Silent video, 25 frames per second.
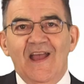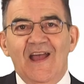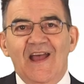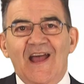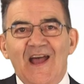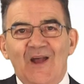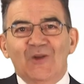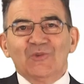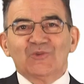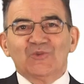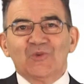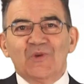
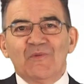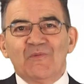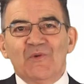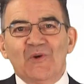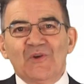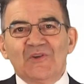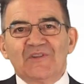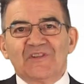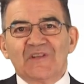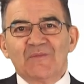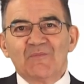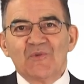How to
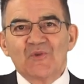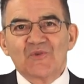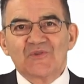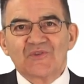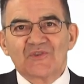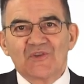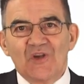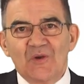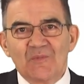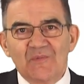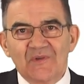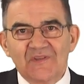avoid the
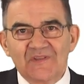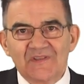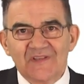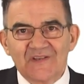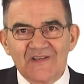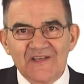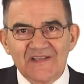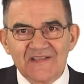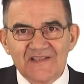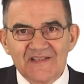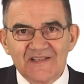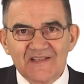most common
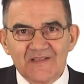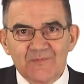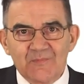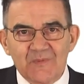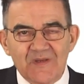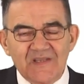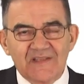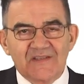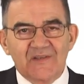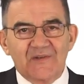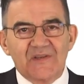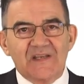risks
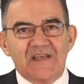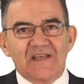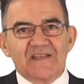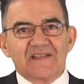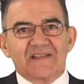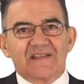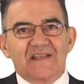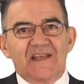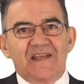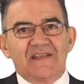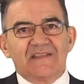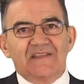with real
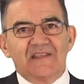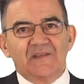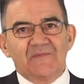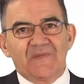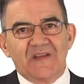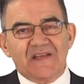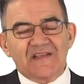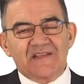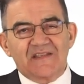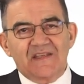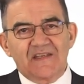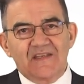estate
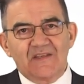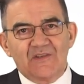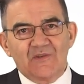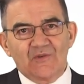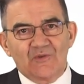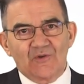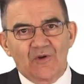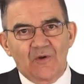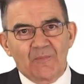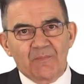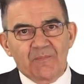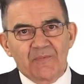investing in
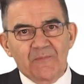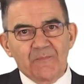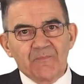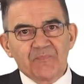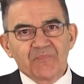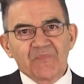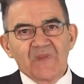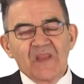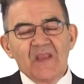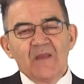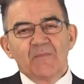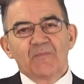Europe.
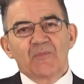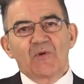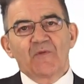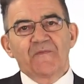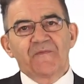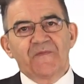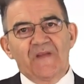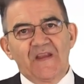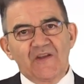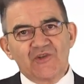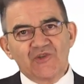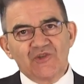
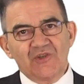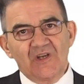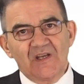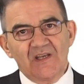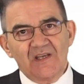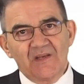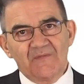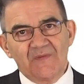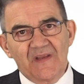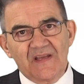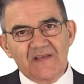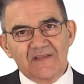Professional
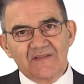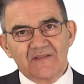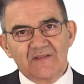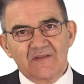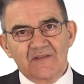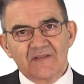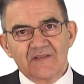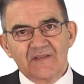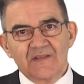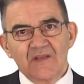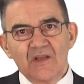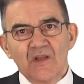
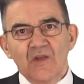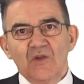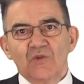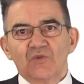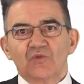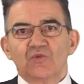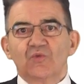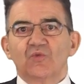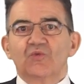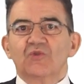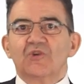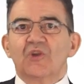investors
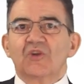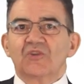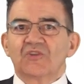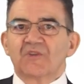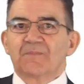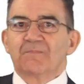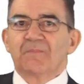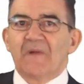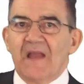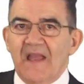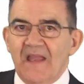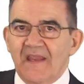do
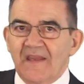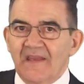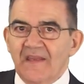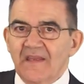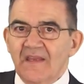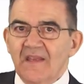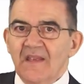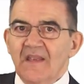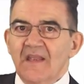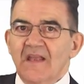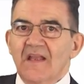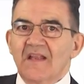not
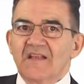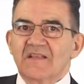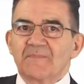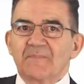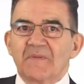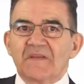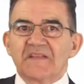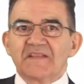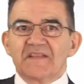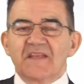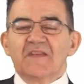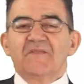buy a
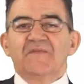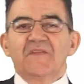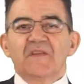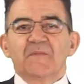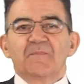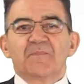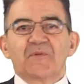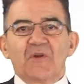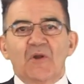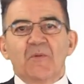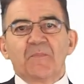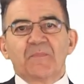
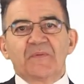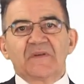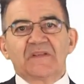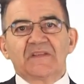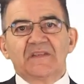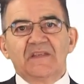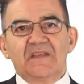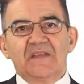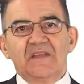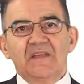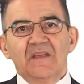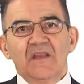specific
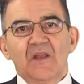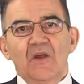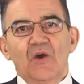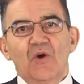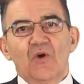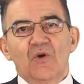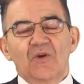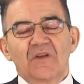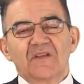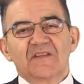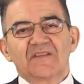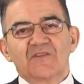property
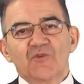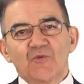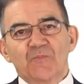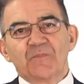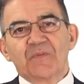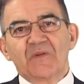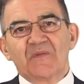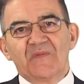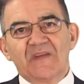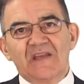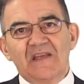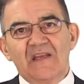or a
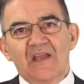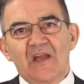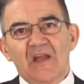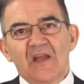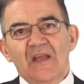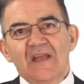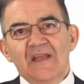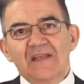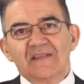super villa.